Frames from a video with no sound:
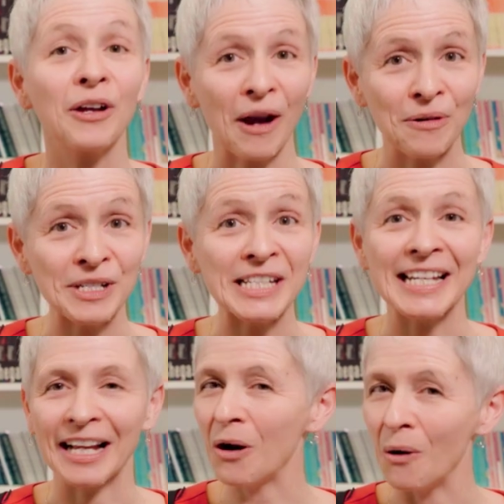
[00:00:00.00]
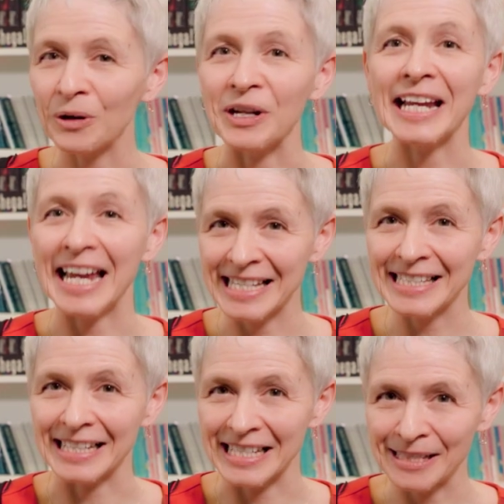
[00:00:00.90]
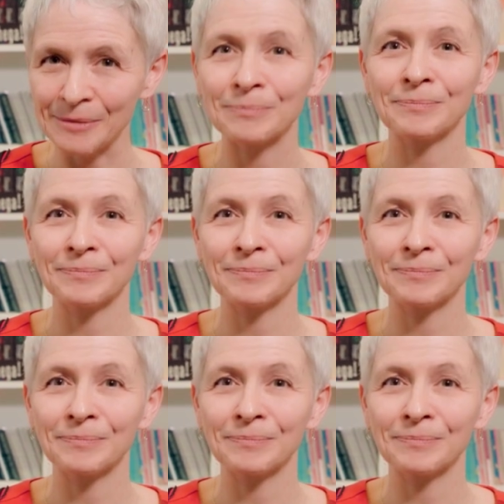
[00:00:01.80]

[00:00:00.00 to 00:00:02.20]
grounded in concrete case studies.